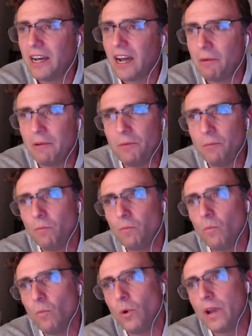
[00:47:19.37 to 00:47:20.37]
I mean,
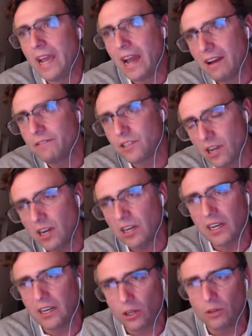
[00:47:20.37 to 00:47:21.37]
we have
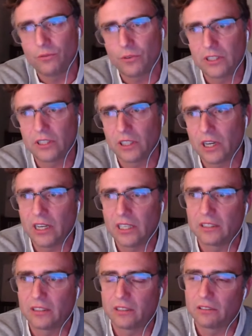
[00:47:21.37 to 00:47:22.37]
started off
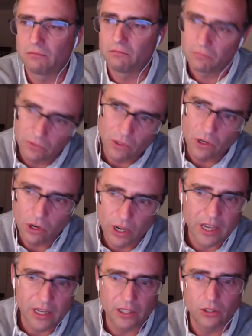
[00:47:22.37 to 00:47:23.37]
as
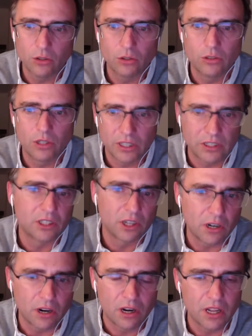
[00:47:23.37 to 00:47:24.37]
looking into
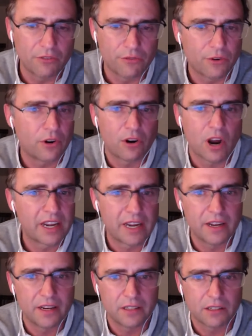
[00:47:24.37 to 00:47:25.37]
internally for
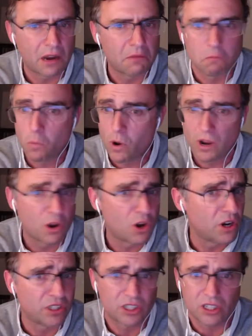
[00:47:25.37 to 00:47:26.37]
ideas, and we're
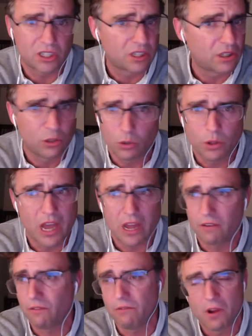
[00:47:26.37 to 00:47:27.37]
going to do
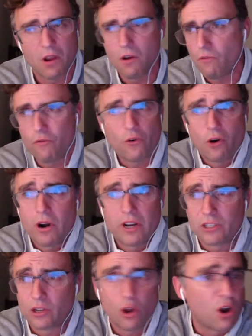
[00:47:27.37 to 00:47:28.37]
that for
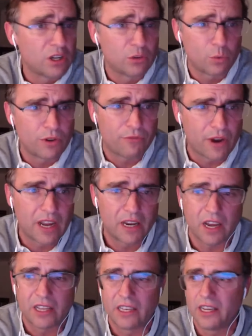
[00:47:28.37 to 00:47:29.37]
as long as we
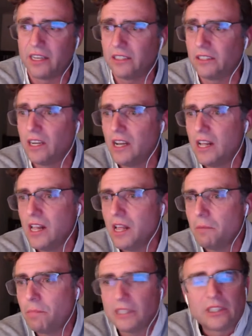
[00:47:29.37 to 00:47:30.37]
find ideas.
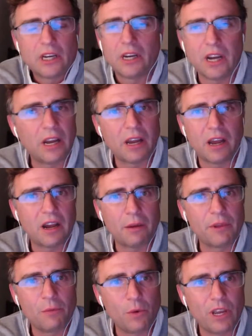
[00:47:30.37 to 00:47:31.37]
But
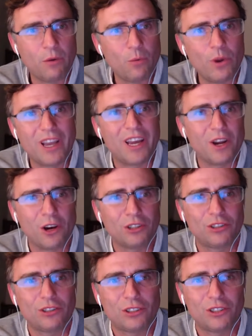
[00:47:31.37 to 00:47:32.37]
I mean, we
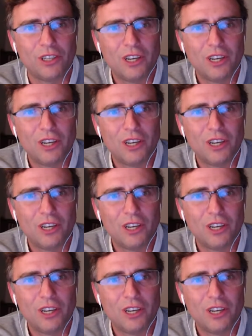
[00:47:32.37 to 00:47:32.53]
cannot